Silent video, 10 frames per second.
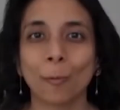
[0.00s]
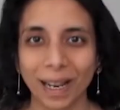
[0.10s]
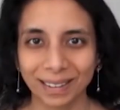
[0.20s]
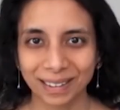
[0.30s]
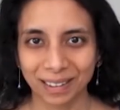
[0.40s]

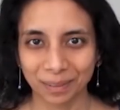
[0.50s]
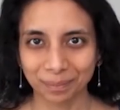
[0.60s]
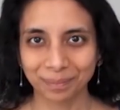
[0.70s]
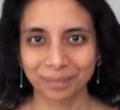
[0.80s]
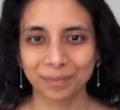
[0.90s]

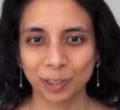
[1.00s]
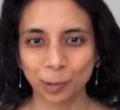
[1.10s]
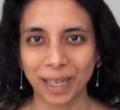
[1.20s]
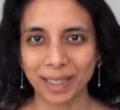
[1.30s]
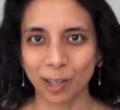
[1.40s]
Welcome to
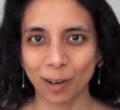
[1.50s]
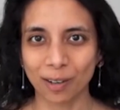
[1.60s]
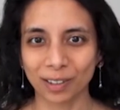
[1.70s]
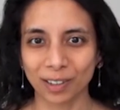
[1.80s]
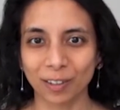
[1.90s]
my
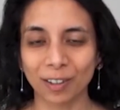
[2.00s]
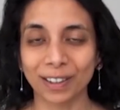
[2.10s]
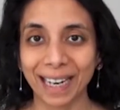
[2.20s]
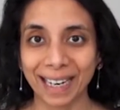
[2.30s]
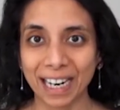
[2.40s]
talk
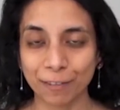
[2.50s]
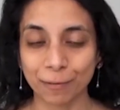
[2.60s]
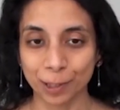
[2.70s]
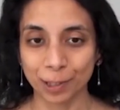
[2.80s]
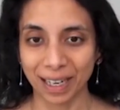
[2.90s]
on AI
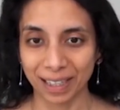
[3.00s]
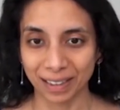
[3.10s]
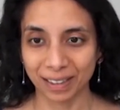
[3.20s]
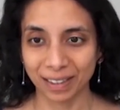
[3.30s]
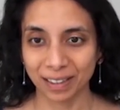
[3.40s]
for
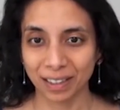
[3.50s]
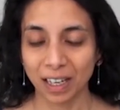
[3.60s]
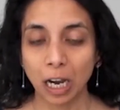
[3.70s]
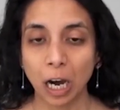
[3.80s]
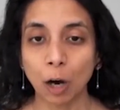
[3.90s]
Science,
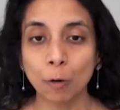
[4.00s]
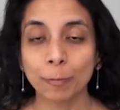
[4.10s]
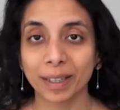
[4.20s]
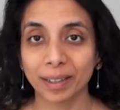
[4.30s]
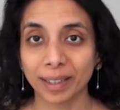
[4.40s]
how
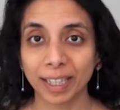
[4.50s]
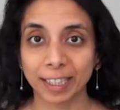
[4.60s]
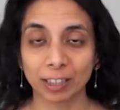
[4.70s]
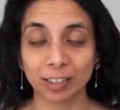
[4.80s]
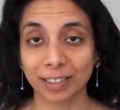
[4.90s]
we are
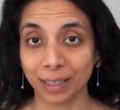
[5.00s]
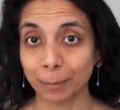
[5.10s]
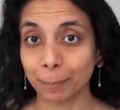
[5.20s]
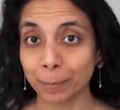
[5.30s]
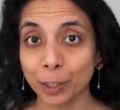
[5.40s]

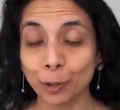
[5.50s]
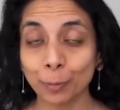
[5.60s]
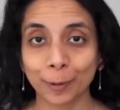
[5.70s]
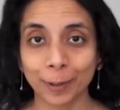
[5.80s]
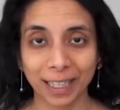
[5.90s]
heralding
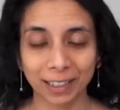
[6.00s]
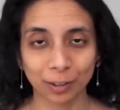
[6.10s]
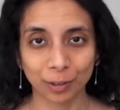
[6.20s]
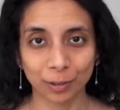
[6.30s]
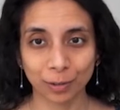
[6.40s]
new
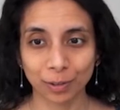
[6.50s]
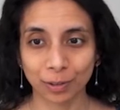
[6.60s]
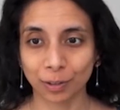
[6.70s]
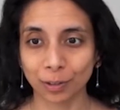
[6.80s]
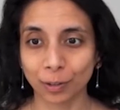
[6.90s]

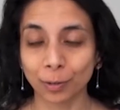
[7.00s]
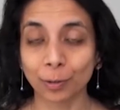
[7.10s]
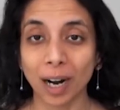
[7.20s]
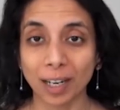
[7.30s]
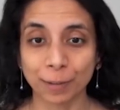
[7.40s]
breakthroughs
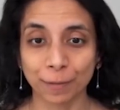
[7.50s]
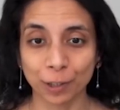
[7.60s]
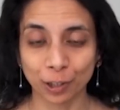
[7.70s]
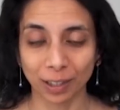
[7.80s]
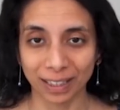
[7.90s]
through
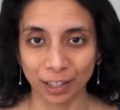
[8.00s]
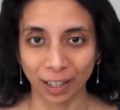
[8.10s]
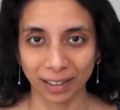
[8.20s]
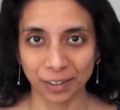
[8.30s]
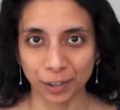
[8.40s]
artificial
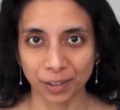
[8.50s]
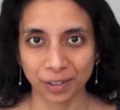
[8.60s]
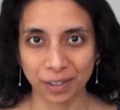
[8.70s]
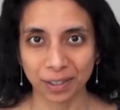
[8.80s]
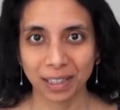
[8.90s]

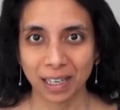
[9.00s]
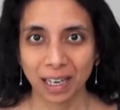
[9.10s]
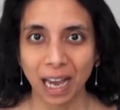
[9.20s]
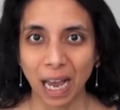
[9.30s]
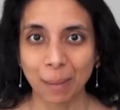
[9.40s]
intelligence.
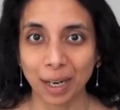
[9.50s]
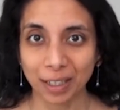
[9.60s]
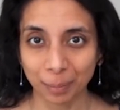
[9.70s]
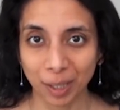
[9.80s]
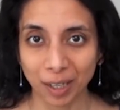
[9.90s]
I'm
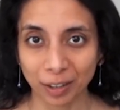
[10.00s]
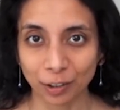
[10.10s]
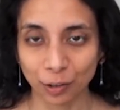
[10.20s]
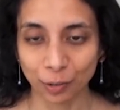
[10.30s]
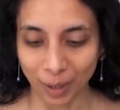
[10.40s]
Anima
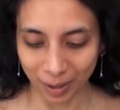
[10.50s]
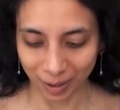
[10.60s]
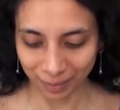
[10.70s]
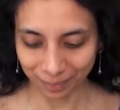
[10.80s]
Anandkumar.